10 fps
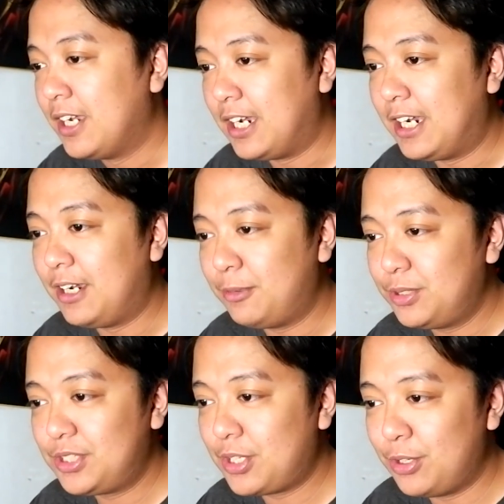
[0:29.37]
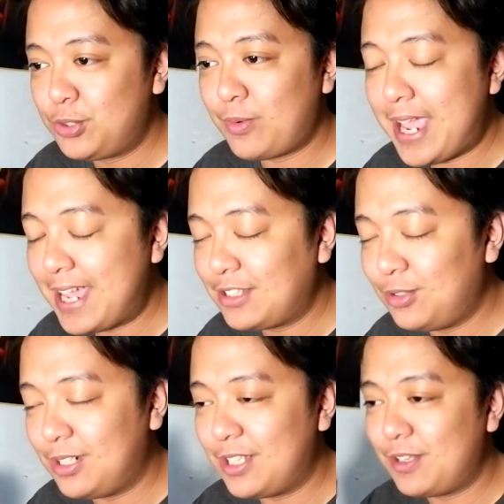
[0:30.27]
We're just going to react
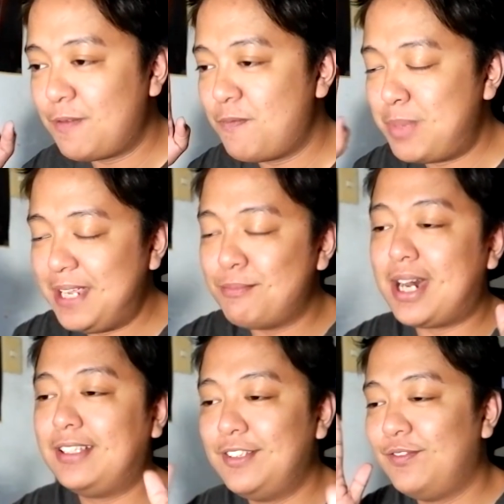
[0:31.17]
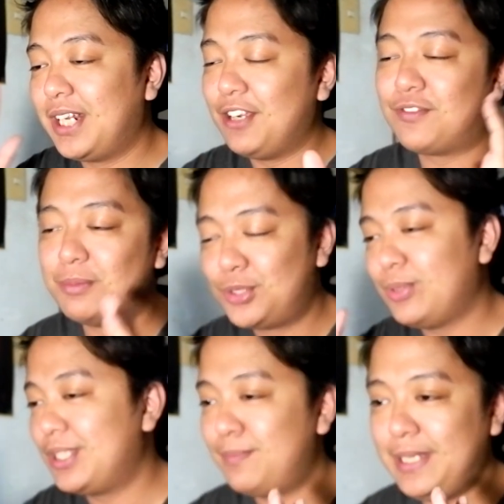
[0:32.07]
to another beatboxing video from
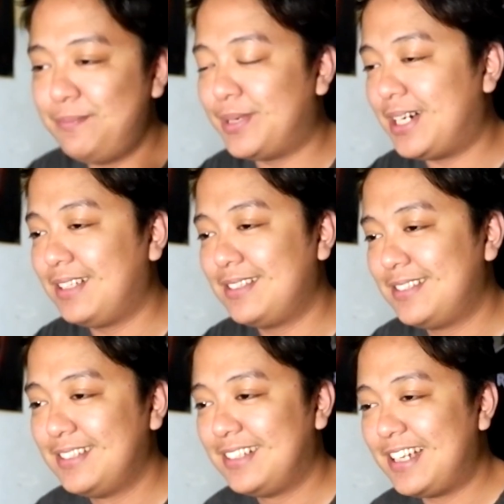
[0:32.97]
Swiss Beatbox.